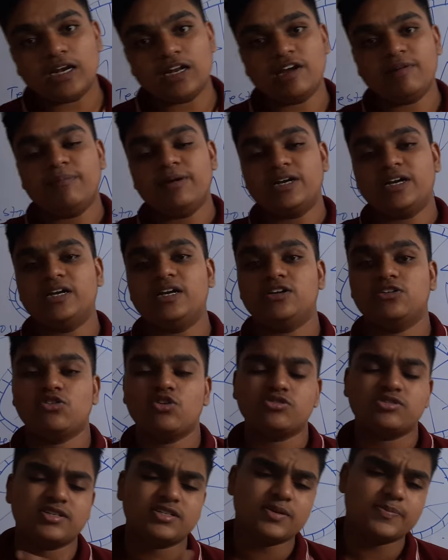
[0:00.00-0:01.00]
like button and
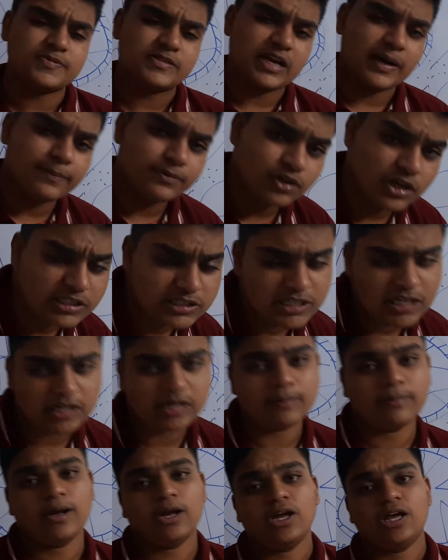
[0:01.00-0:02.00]
also subscribe to our
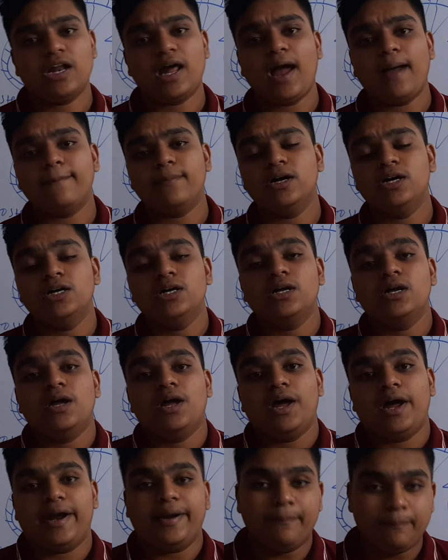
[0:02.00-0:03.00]
channel by lab,
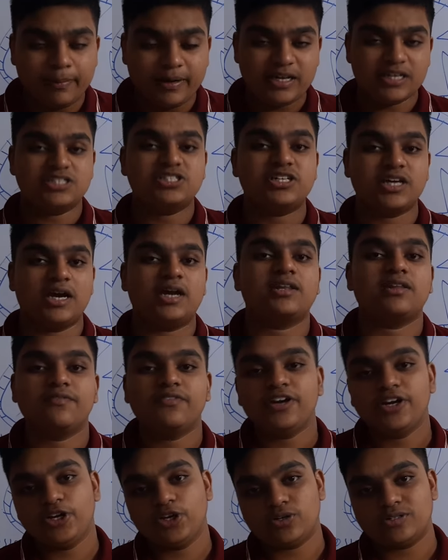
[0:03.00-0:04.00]
and please share the
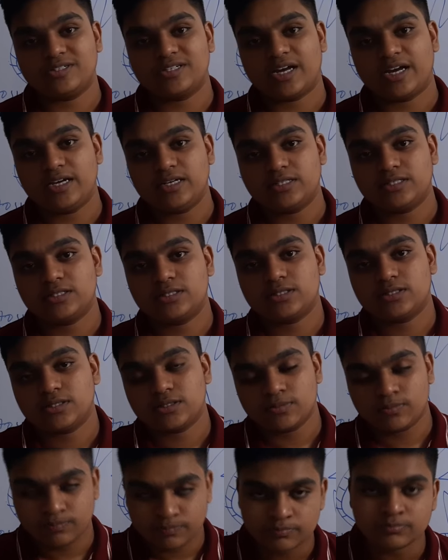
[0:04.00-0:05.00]
videos, guys.
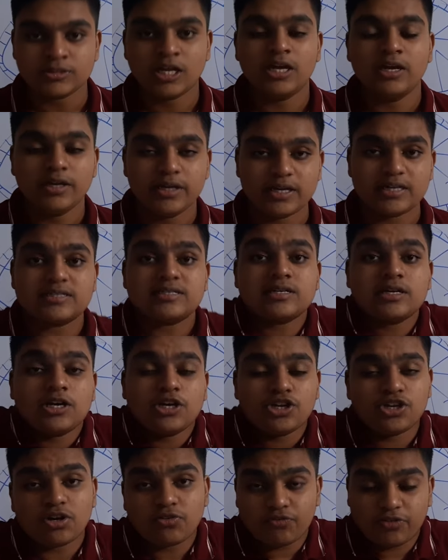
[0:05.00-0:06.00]
Yes,
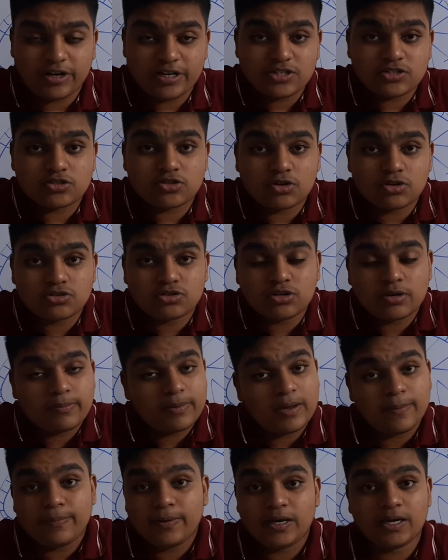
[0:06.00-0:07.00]
your friends also
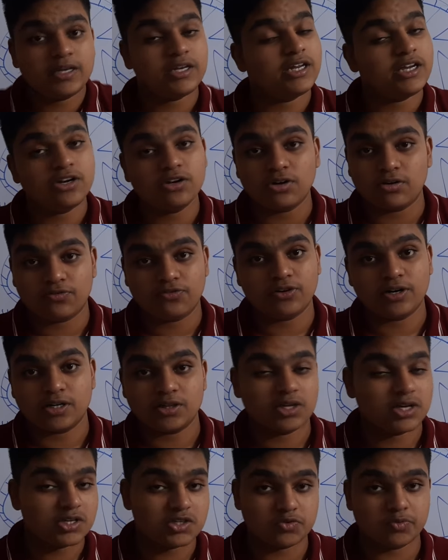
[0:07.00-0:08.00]
may be in need of
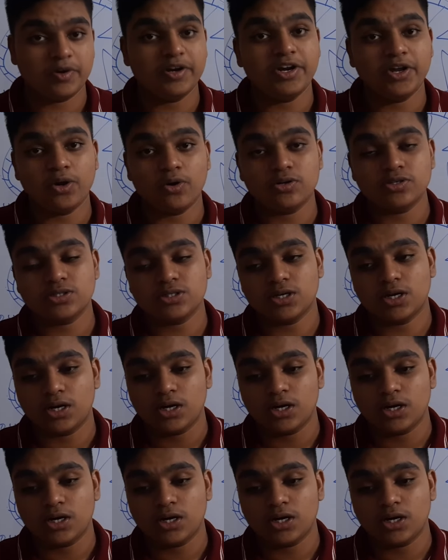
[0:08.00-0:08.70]
these videos.